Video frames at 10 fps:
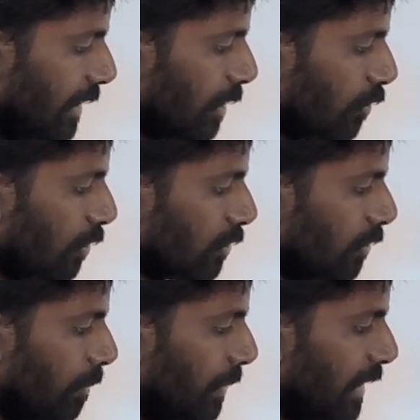equal
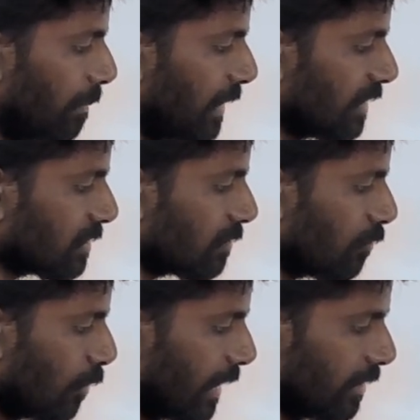to p plus
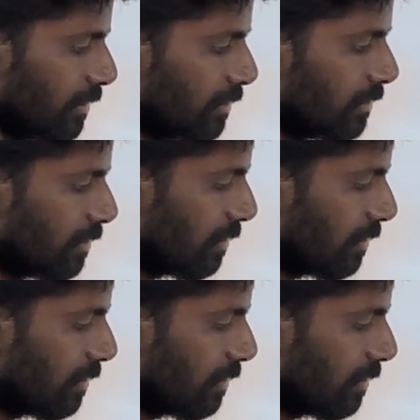1